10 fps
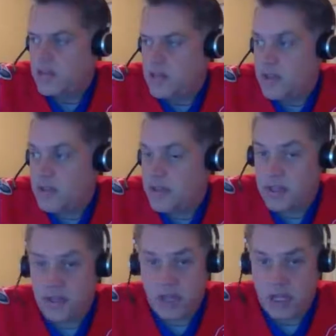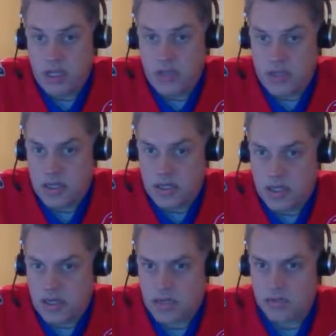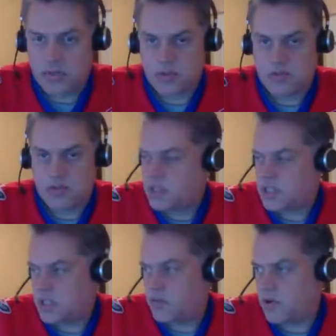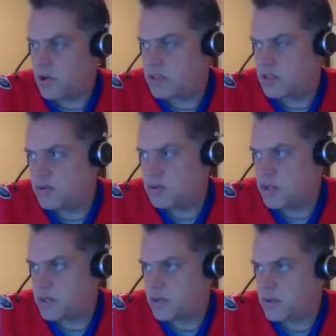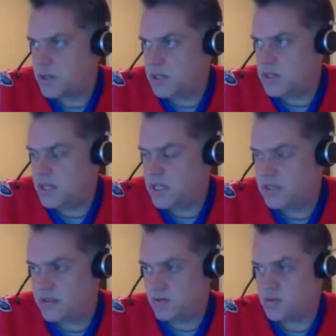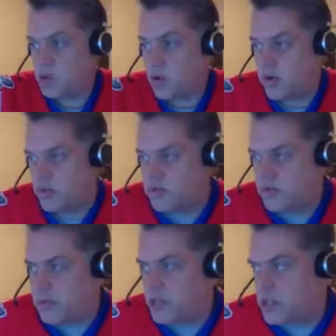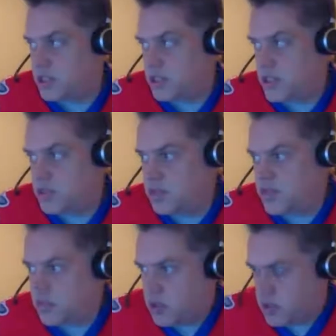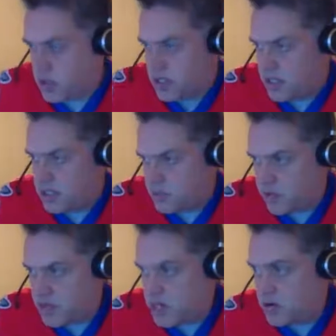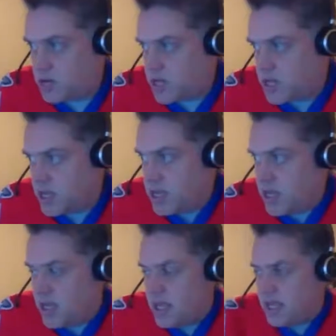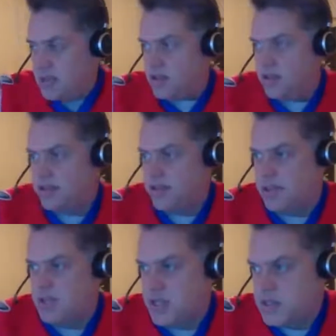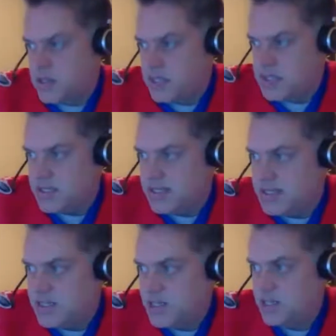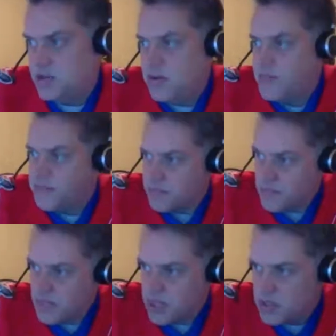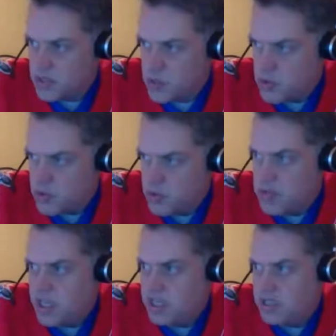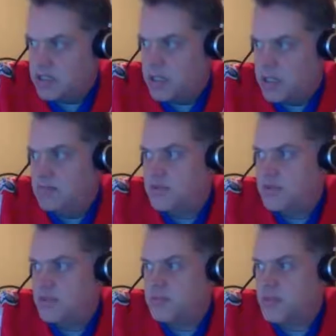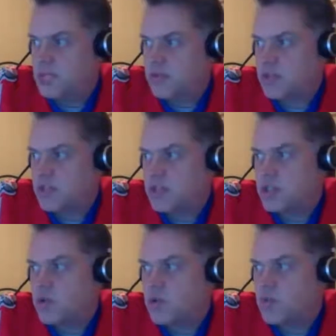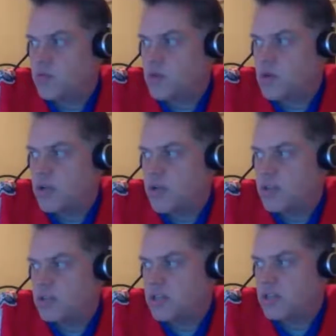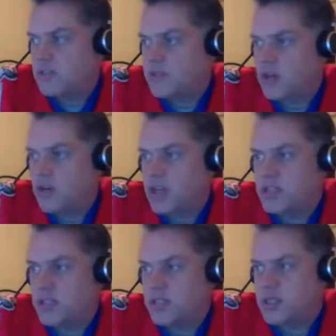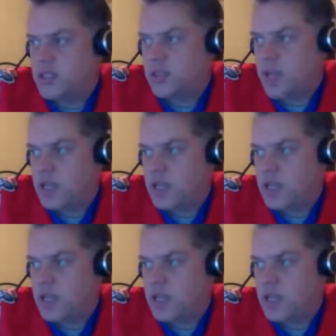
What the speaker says: The other thing, and I was slightly wrong in saying that there was no other information in the announcement. I'm looking at the announcement right now. And the other thing it says is, in addition to streaming NLL games, CBS Sports Digital will promote NLL games across its digital